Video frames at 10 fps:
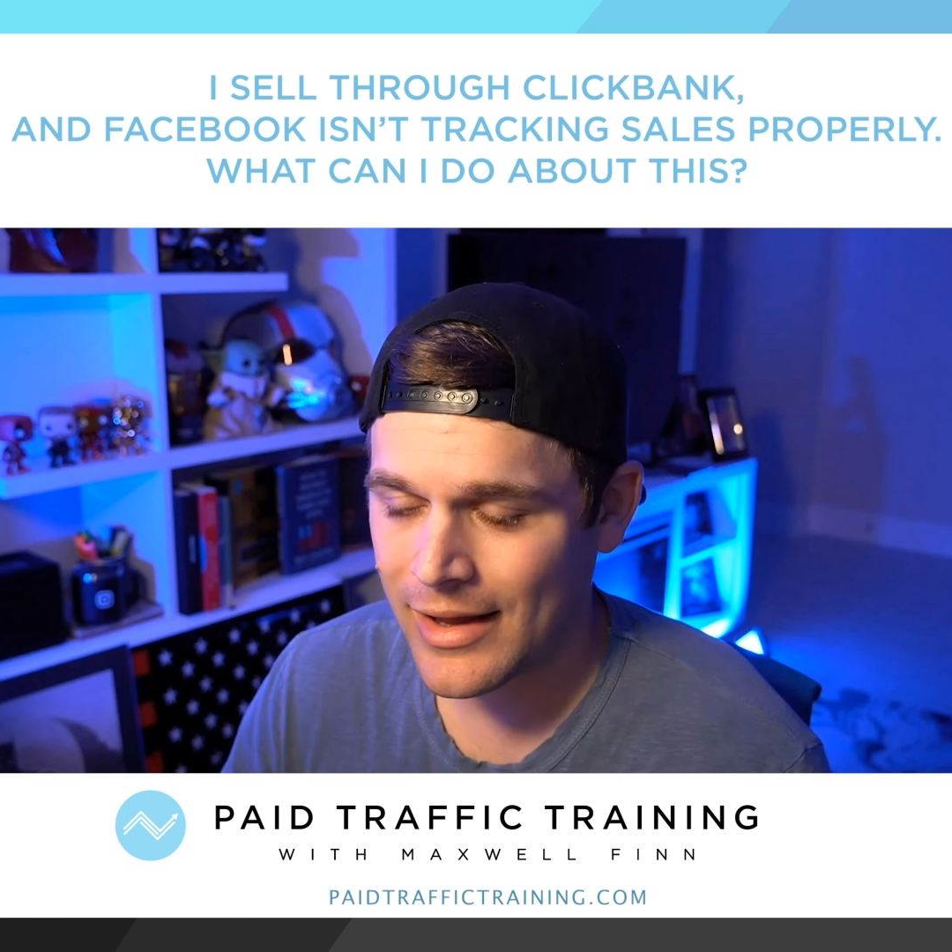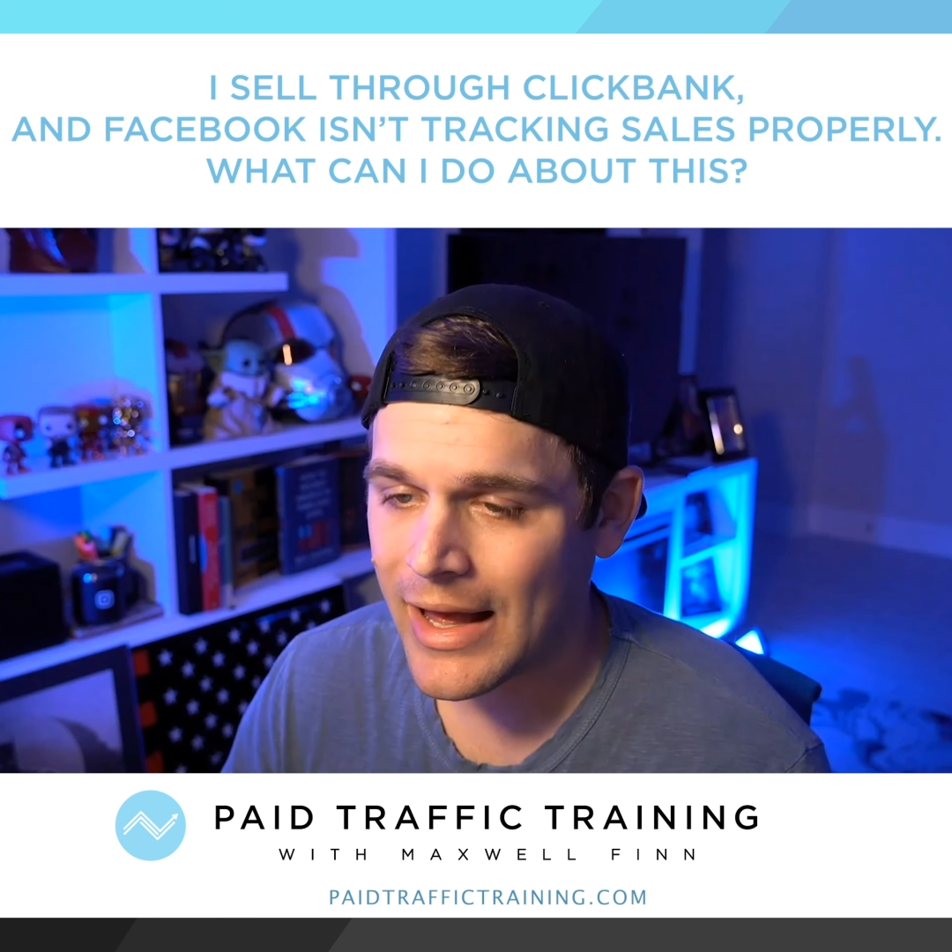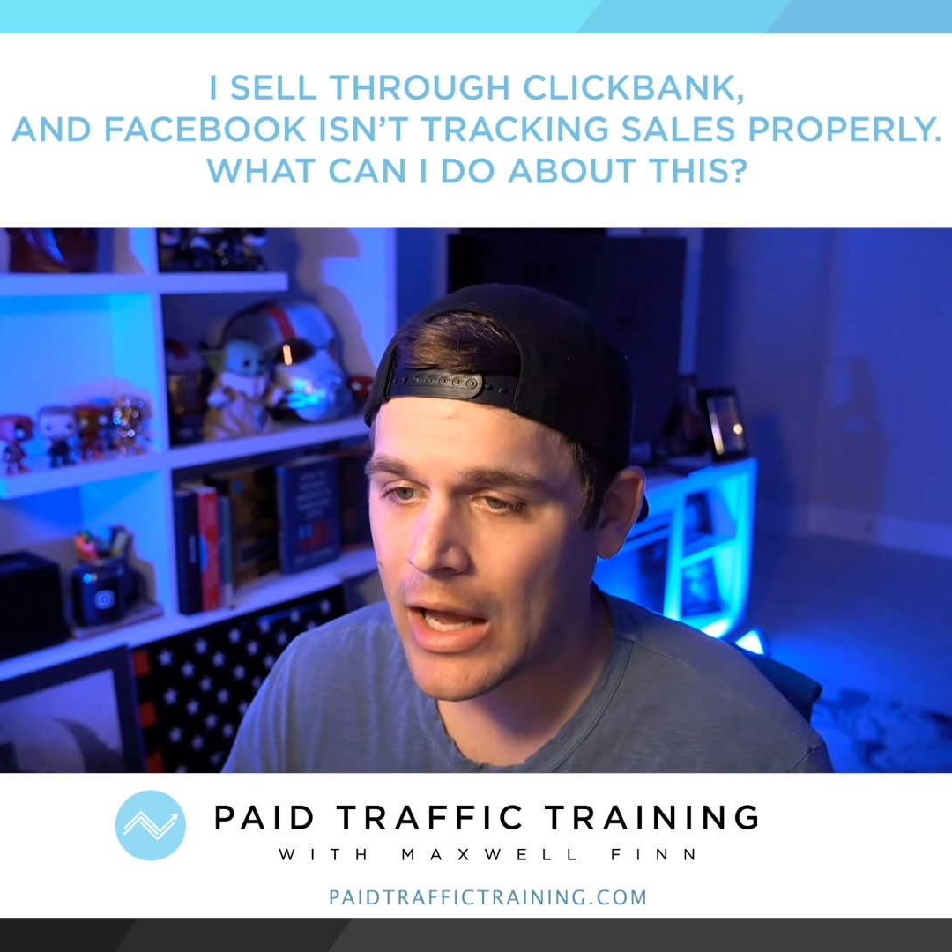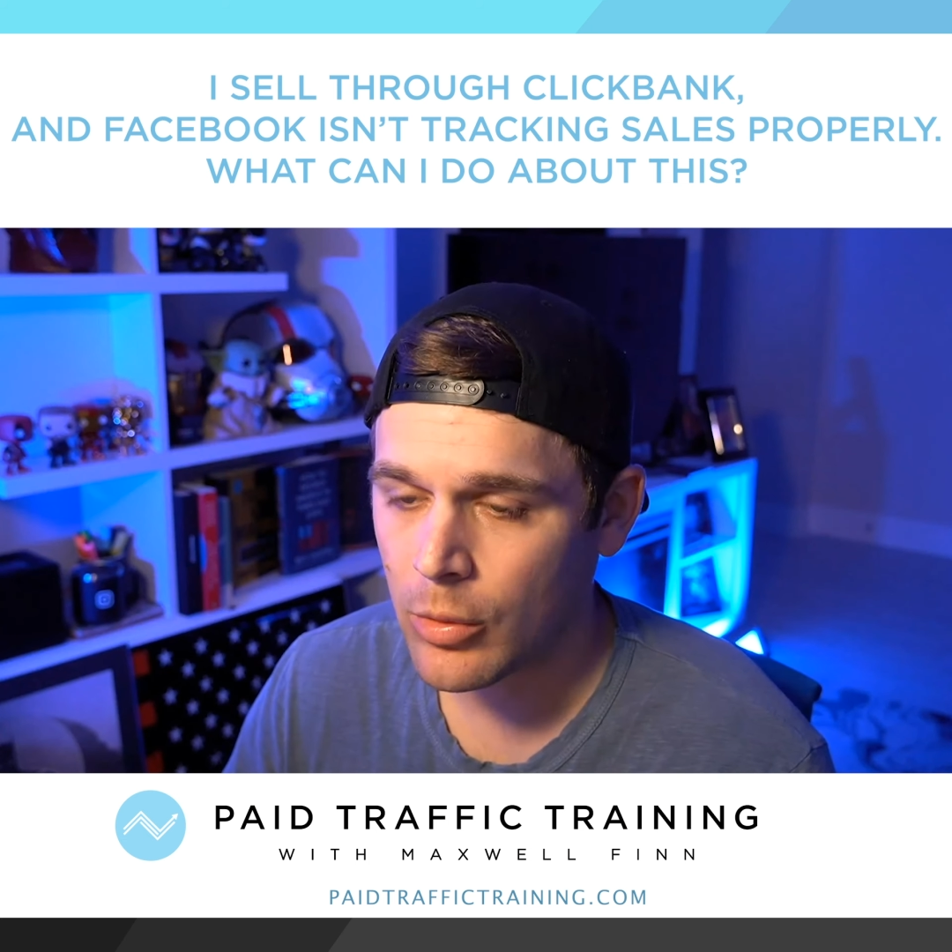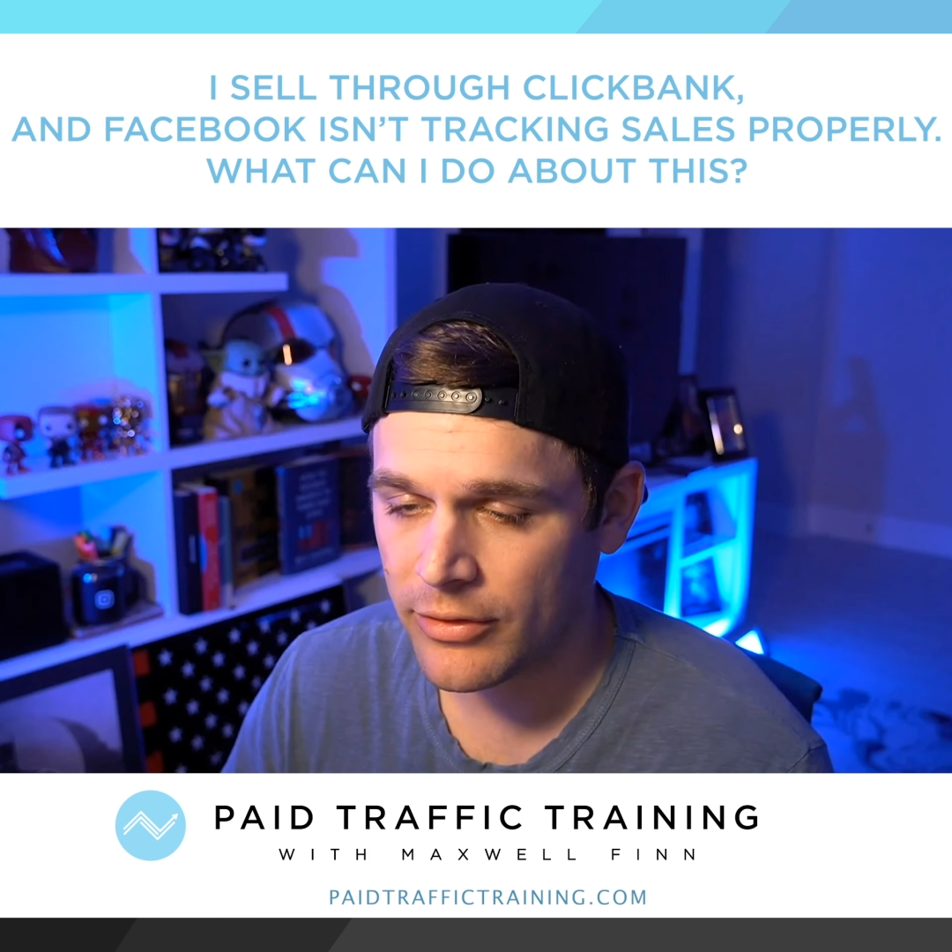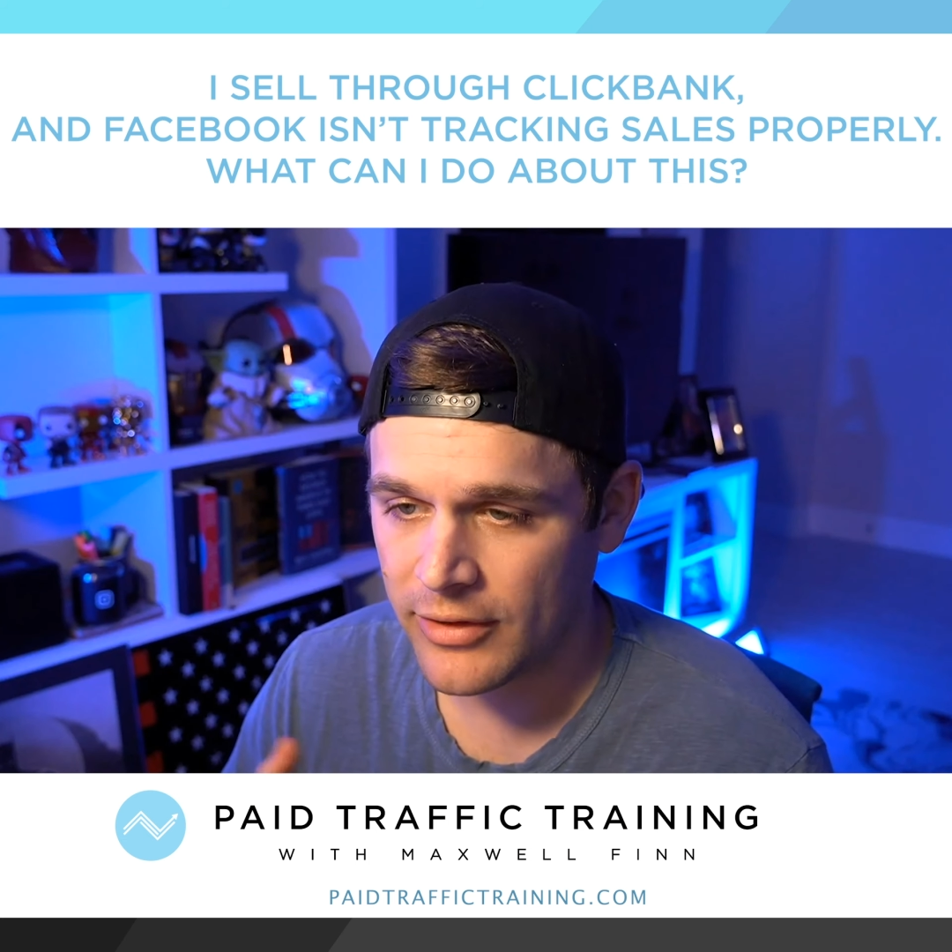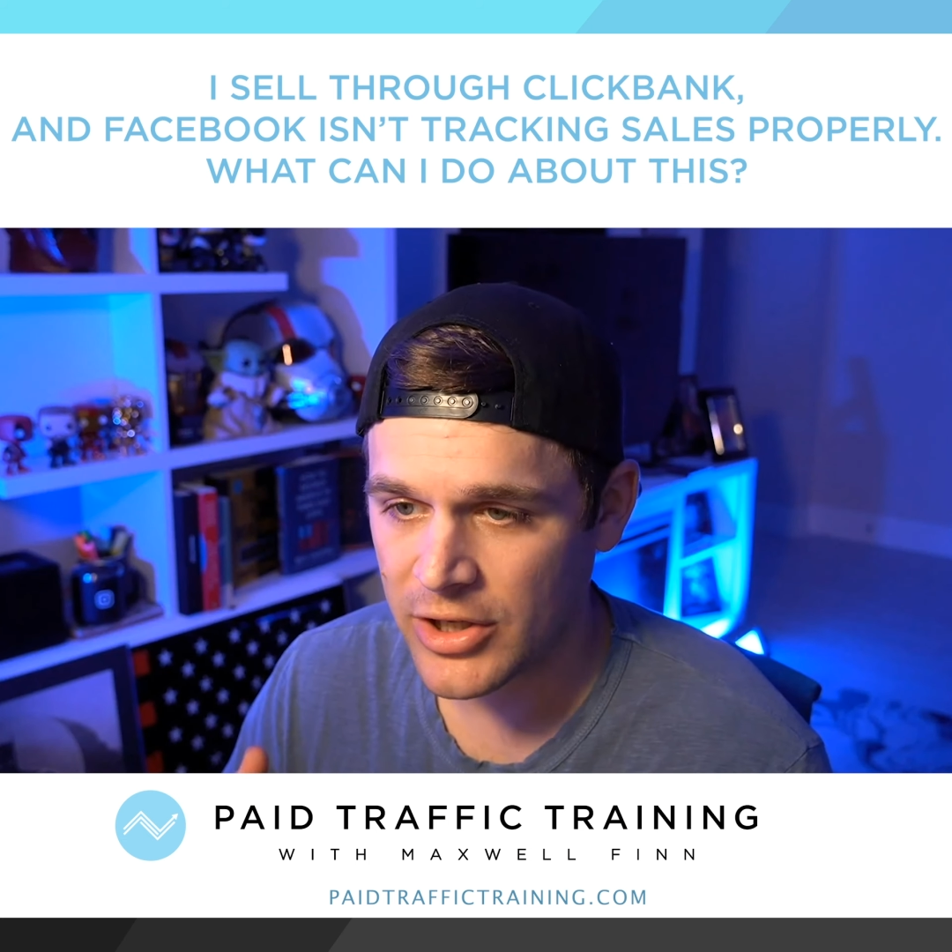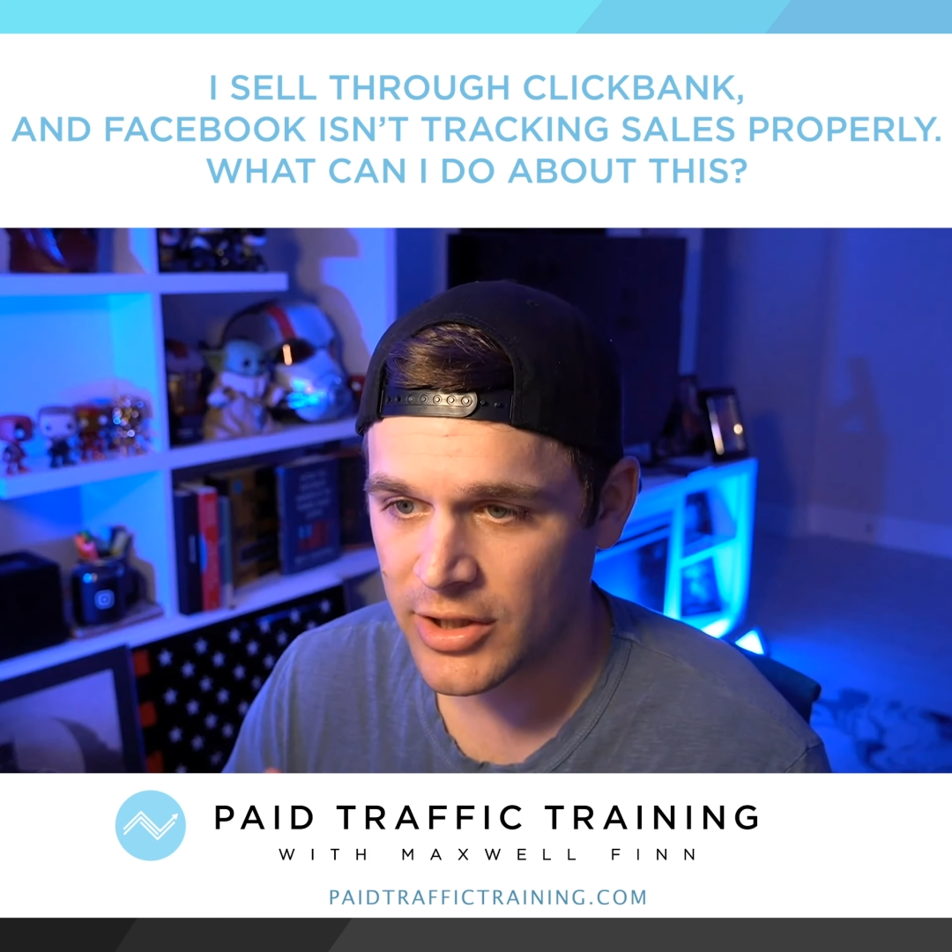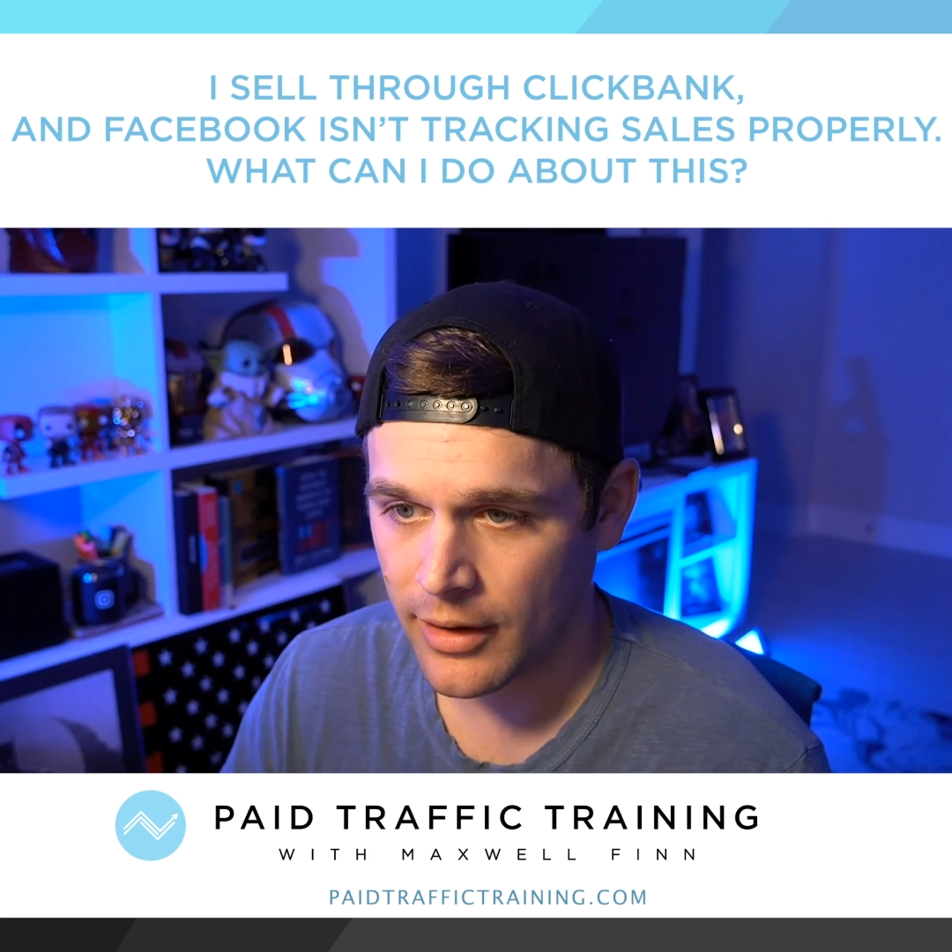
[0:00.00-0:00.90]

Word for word: acquisition